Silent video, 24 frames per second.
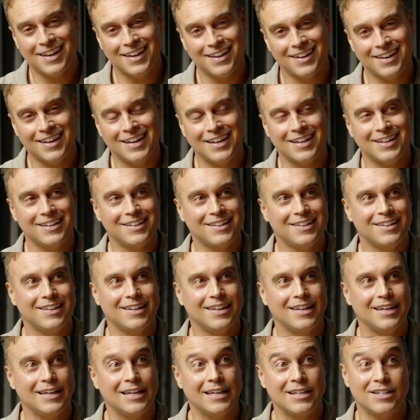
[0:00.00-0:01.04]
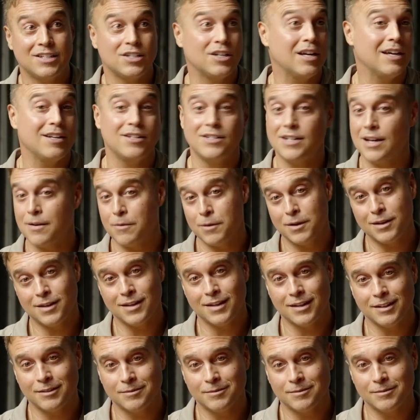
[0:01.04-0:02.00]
It changed everything.